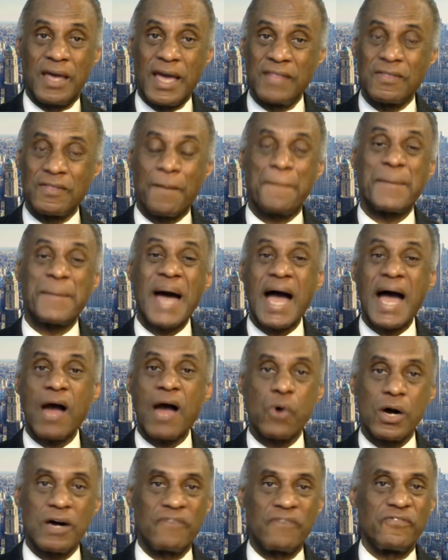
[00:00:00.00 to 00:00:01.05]
and the
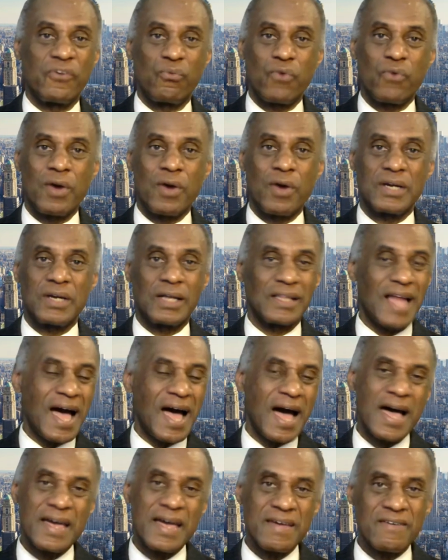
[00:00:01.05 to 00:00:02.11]
power of the woman
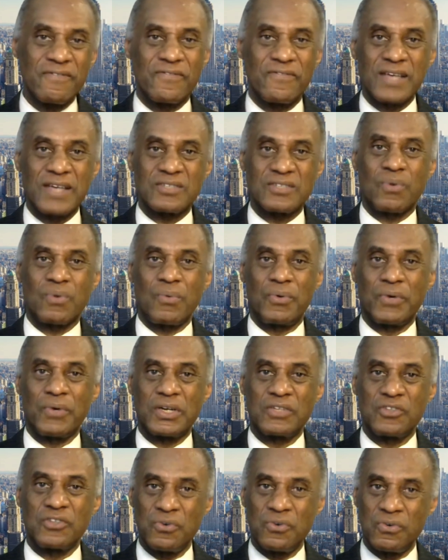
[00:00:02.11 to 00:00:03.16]
alive. That's what we
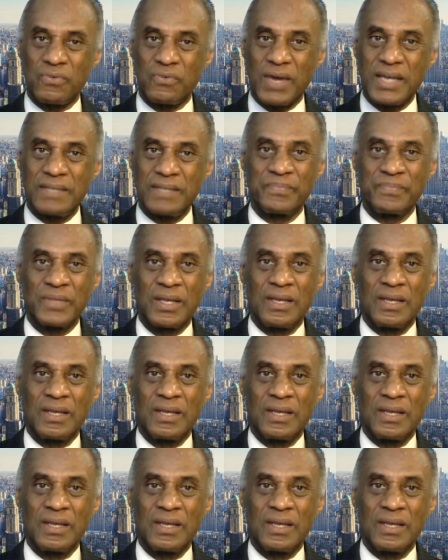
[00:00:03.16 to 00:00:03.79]
want to do, right?